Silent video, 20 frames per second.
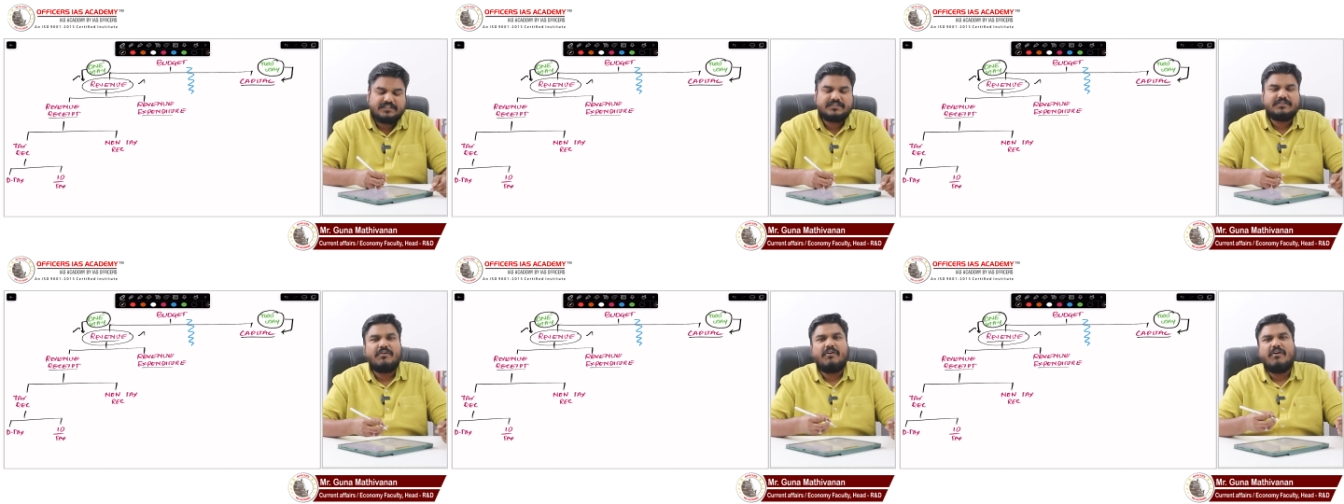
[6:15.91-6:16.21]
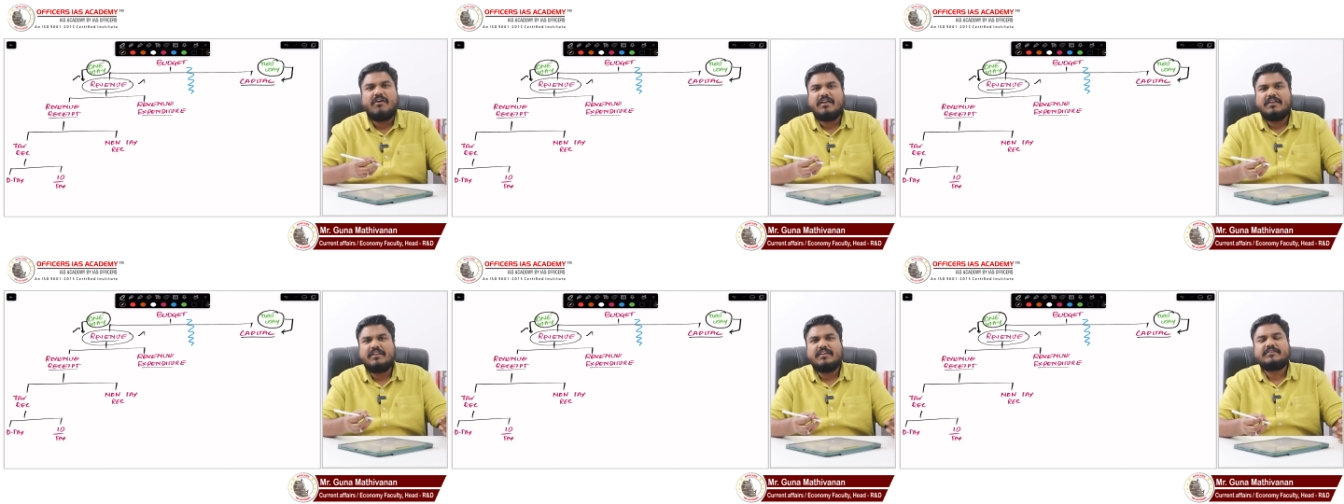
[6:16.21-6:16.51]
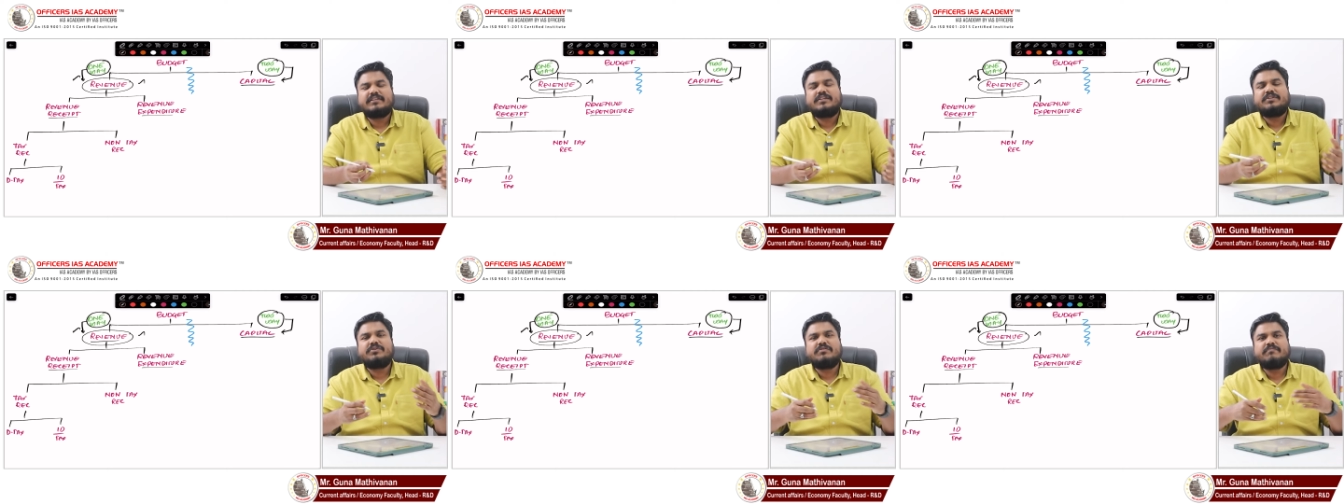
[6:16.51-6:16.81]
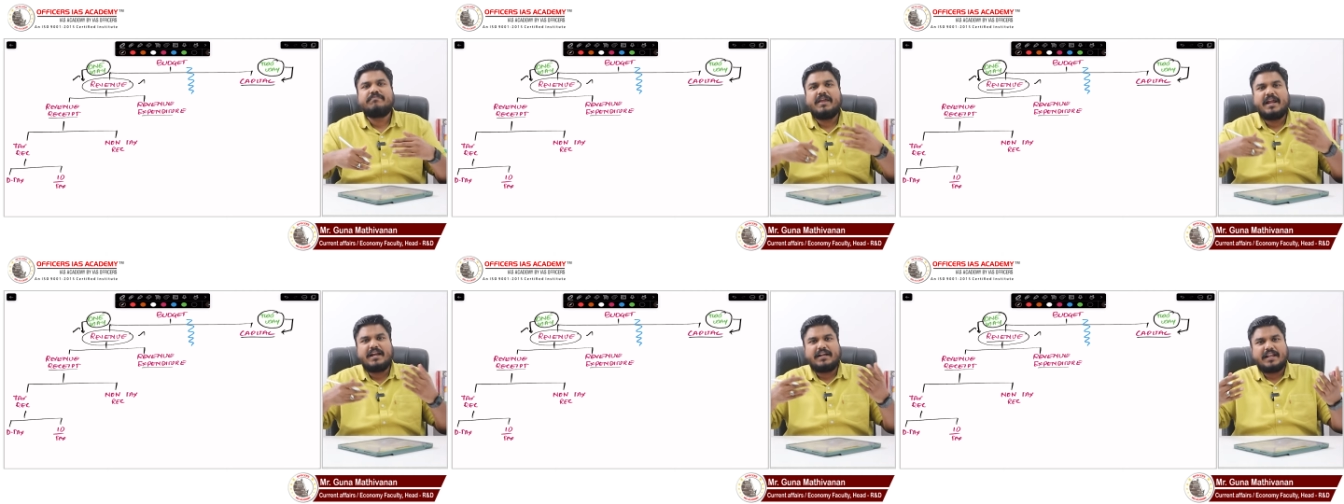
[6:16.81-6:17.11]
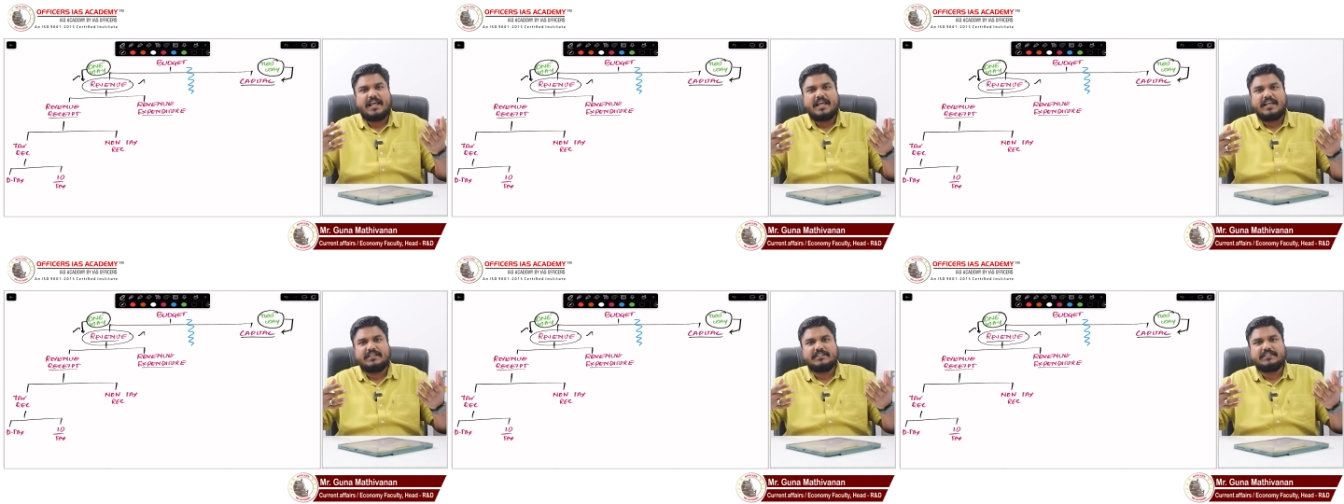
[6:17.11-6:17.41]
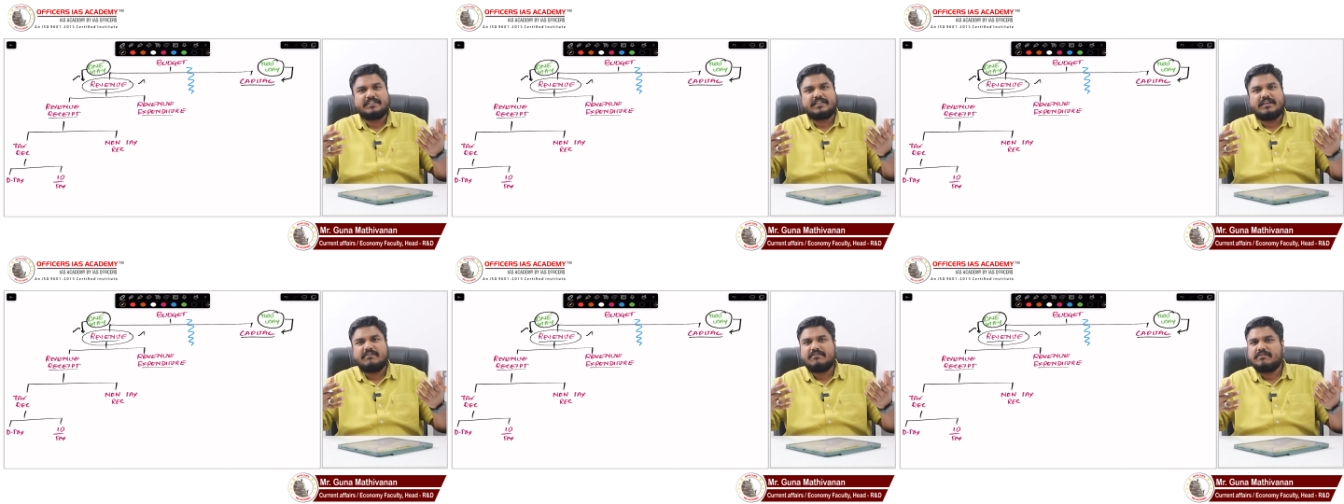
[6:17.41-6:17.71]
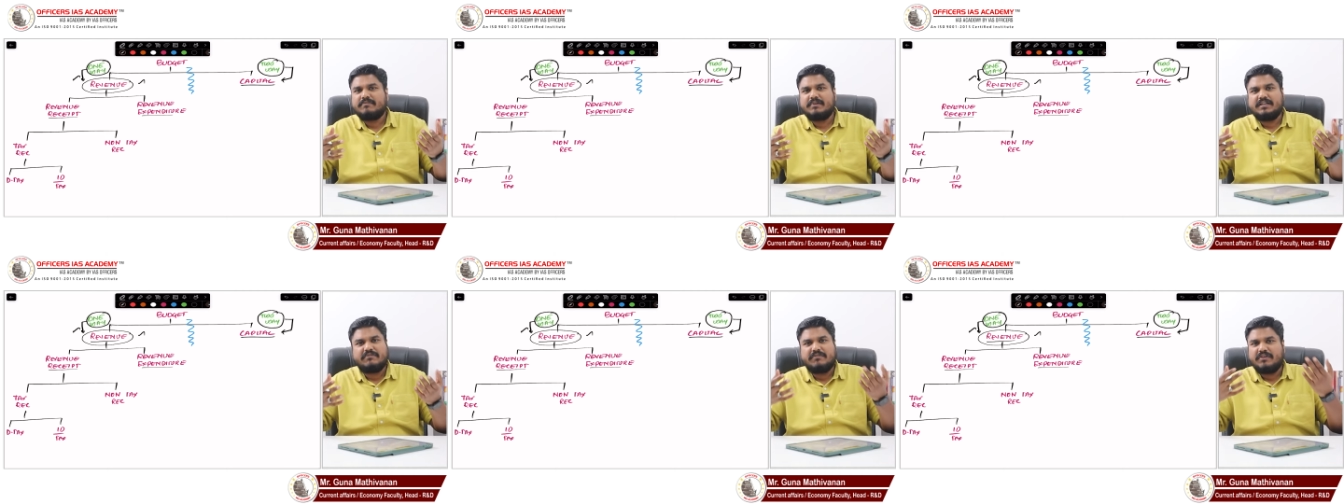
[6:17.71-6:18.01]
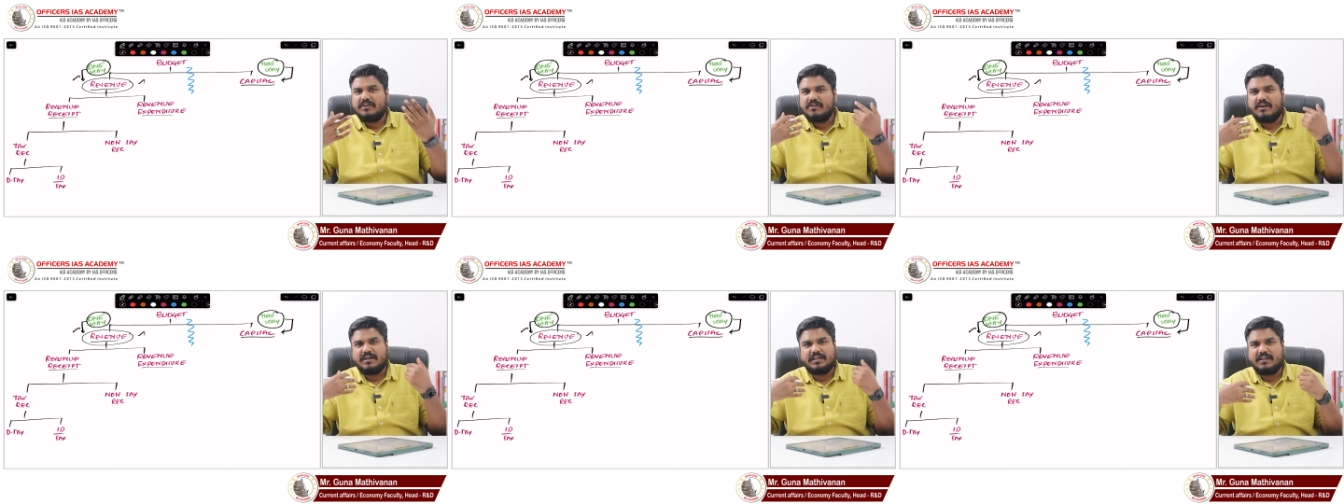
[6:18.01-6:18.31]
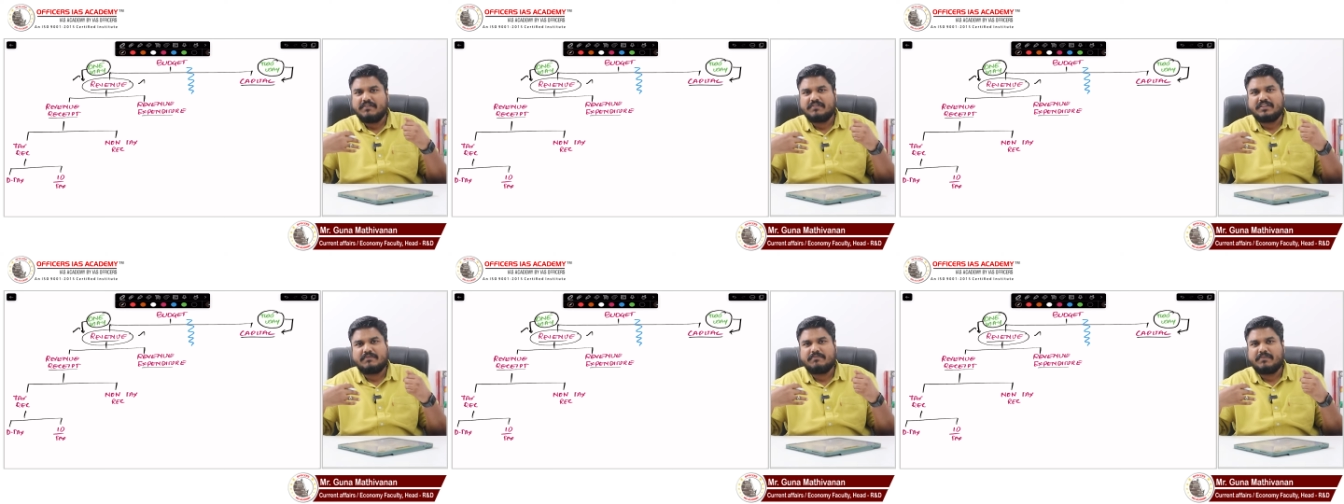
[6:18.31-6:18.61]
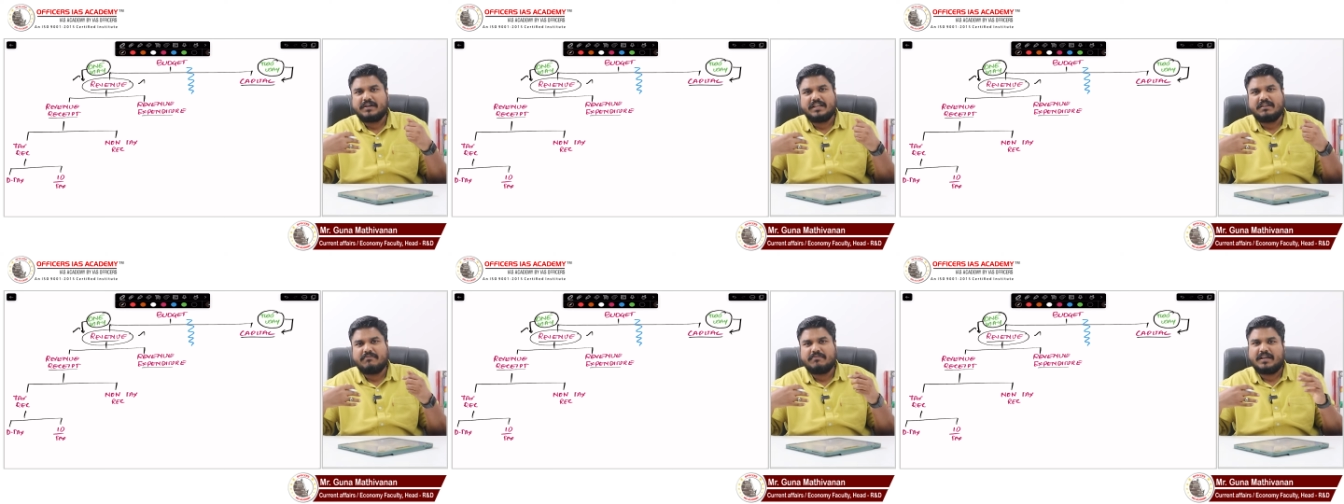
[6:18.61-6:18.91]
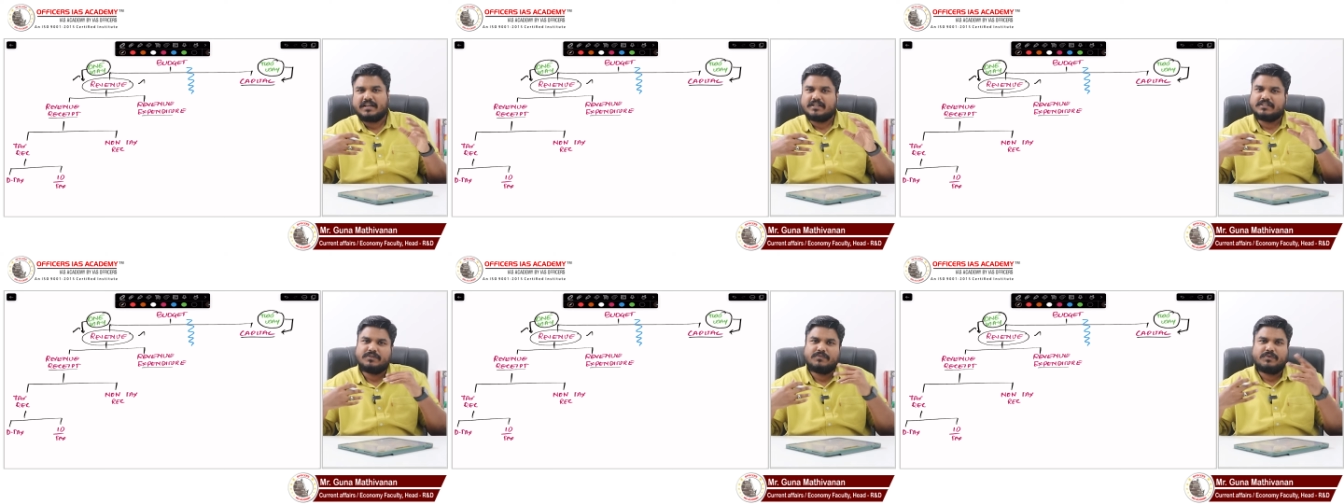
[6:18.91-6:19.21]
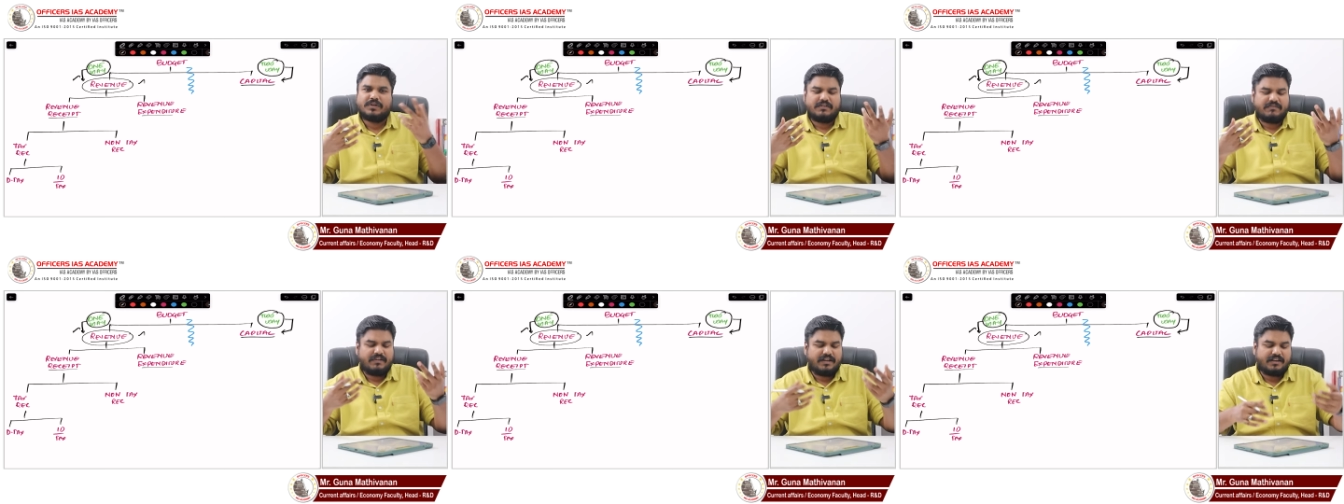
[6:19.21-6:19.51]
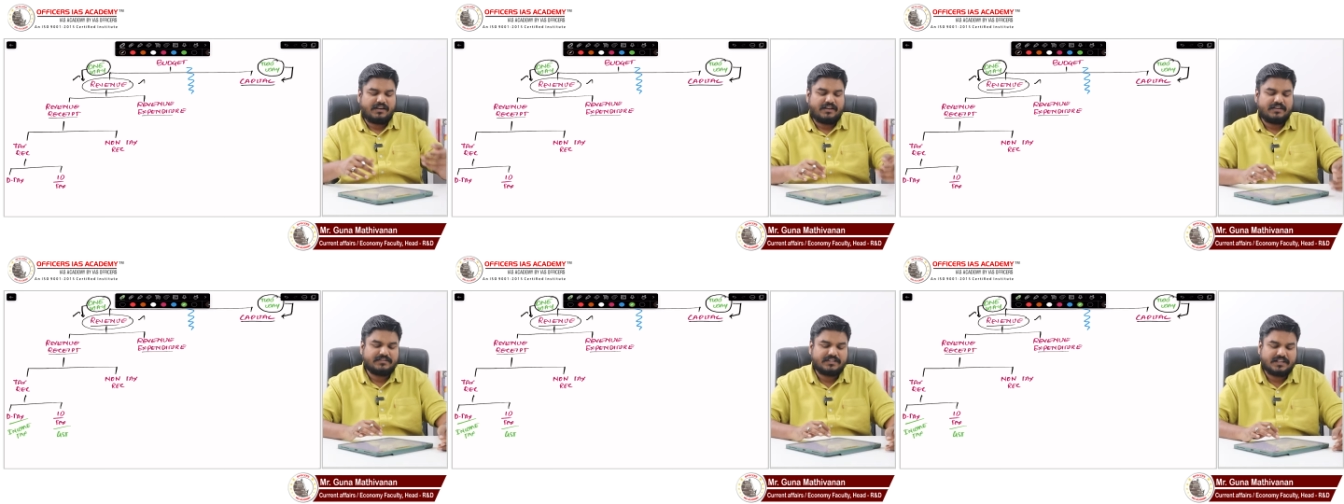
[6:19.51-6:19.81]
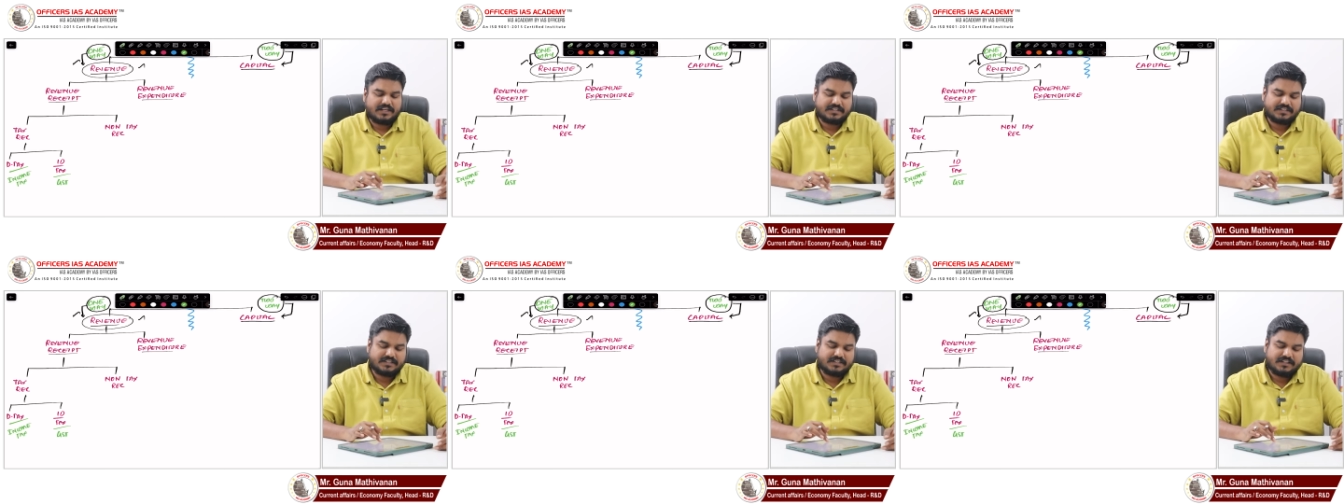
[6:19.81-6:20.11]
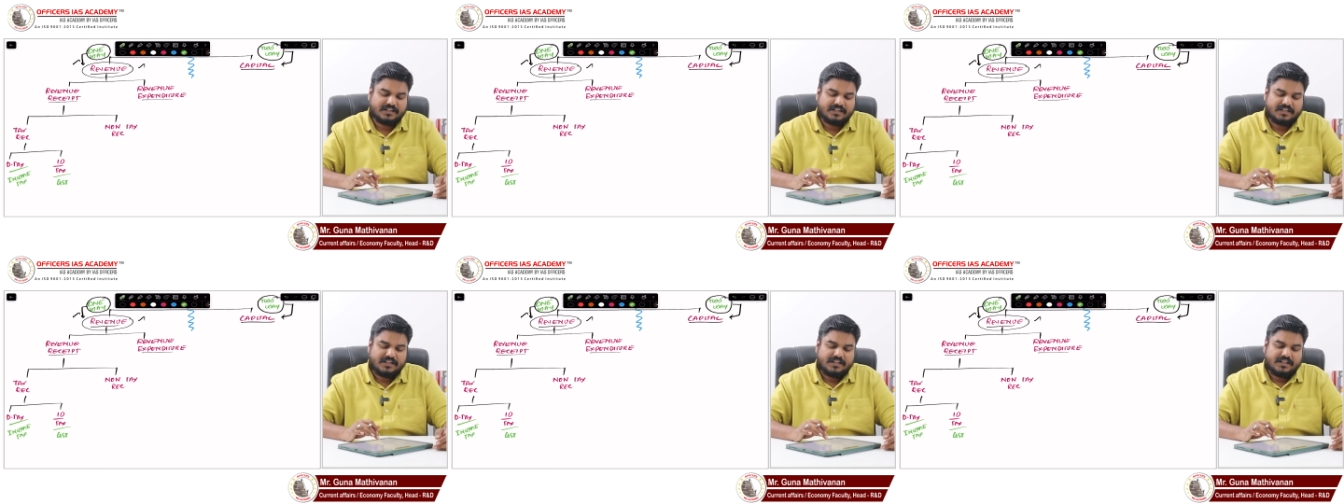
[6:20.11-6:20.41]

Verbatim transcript: So all these are you pay tax, government will not give that money back. So one way transaction.